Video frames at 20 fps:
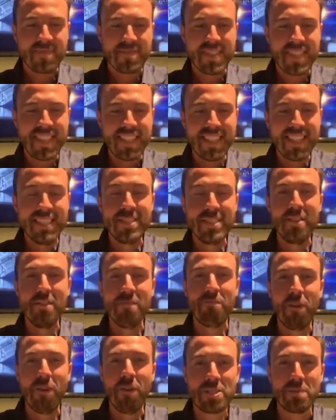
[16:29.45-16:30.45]
is your
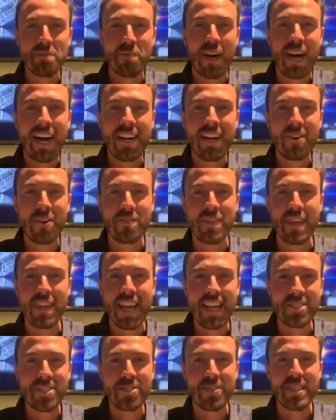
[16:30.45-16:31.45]
first buyer of your
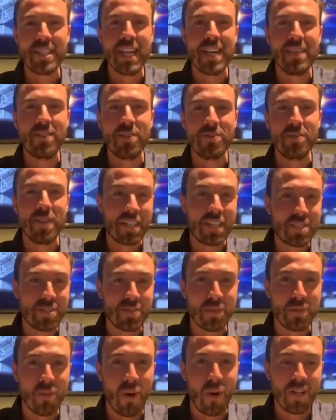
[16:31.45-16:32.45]
entry-level luxury
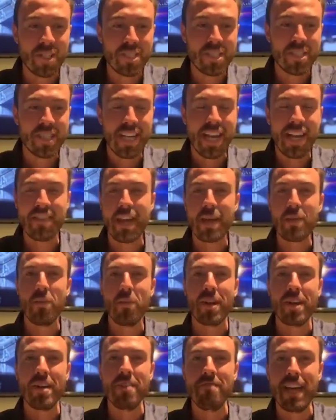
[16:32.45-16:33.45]
watch, and they
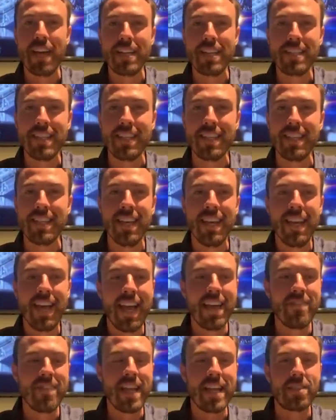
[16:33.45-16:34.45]
want an Aventi,
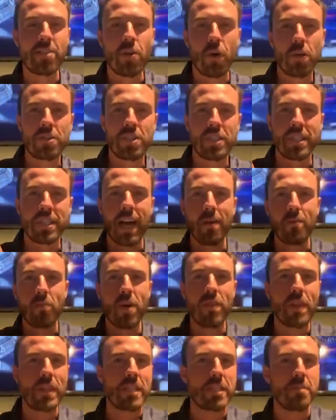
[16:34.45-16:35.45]
and they're tossing up whether
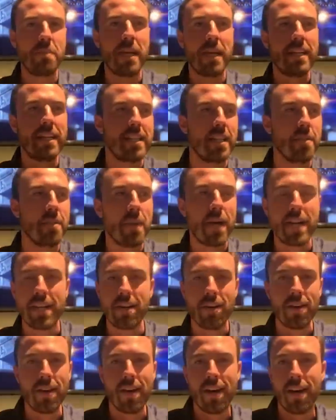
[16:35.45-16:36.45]
they're spending the money
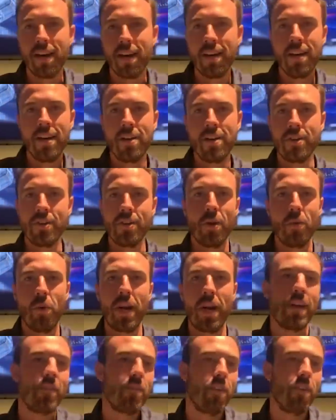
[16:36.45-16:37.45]
on a, you know,
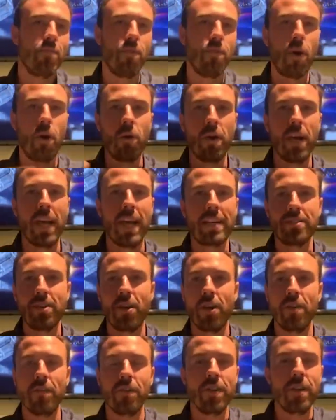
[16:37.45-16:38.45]
whatever, a Rolex
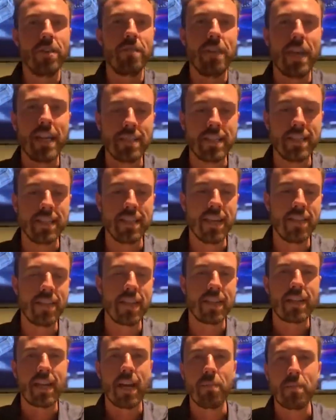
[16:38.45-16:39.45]
over an Aventi, and they're
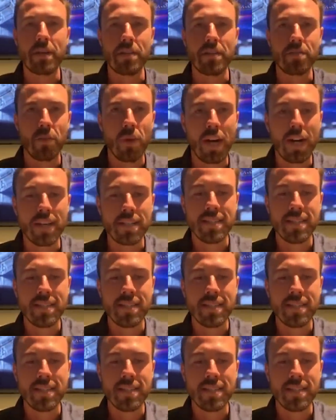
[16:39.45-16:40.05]
coming to us.